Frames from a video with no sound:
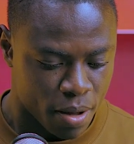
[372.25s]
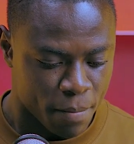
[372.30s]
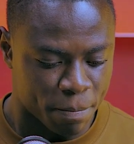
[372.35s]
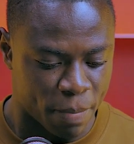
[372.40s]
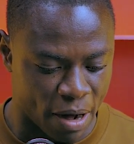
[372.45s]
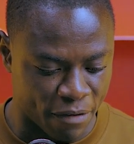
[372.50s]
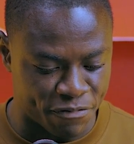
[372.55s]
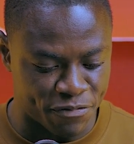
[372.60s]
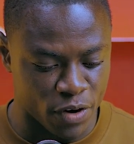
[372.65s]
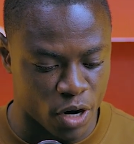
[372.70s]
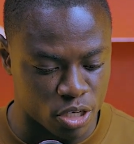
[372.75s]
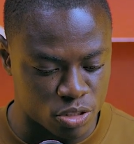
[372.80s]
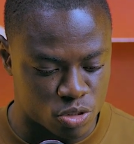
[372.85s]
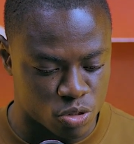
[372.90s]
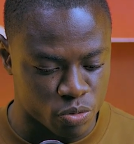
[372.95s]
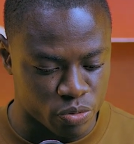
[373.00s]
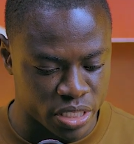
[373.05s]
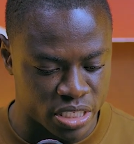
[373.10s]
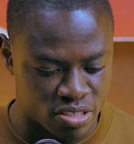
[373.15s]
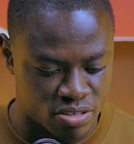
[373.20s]
but failed
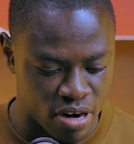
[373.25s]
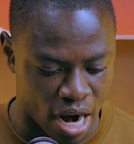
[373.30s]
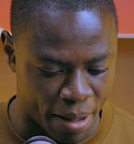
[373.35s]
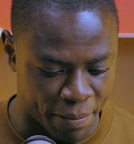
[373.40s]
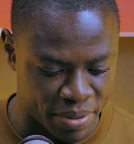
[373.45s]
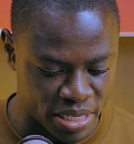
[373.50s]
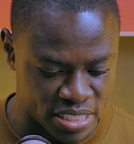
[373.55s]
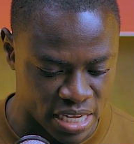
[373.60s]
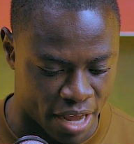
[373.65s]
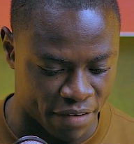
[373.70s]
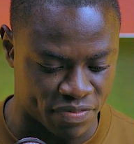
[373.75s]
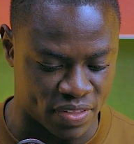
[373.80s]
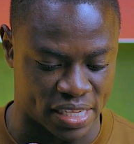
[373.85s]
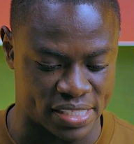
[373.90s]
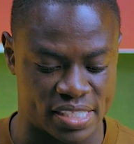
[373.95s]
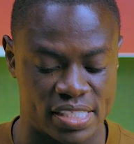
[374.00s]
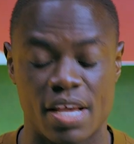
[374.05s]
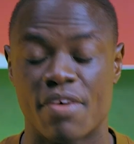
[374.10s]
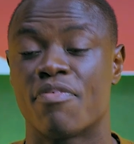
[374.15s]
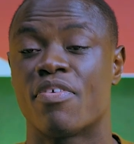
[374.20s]
to reach Grammys after
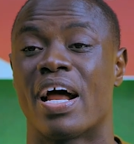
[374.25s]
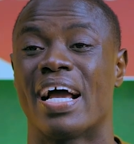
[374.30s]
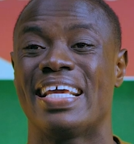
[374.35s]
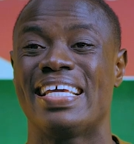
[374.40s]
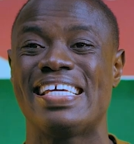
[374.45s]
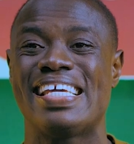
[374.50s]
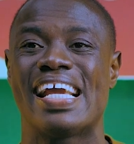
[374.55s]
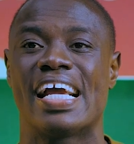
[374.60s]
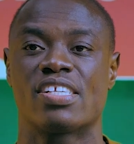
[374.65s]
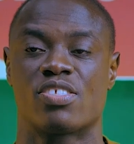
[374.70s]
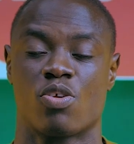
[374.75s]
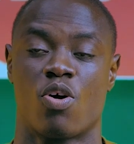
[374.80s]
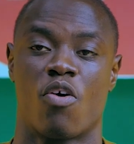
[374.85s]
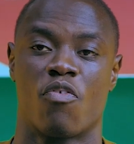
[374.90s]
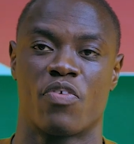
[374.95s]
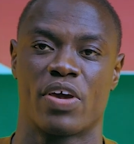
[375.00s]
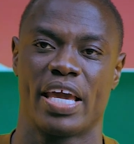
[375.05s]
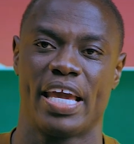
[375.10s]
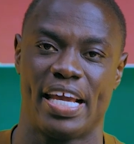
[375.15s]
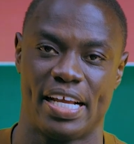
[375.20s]
several years
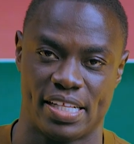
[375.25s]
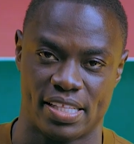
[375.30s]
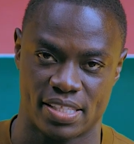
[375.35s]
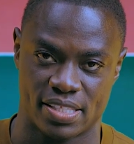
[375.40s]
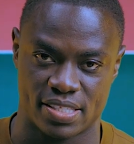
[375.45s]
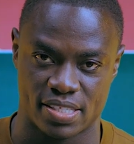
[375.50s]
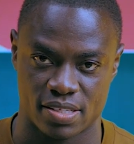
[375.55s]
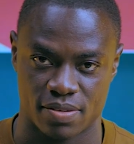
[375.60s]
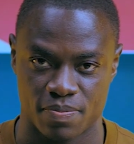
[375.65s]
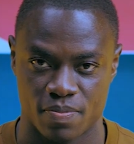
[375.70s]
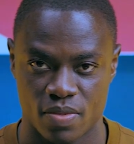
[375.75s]
of hint.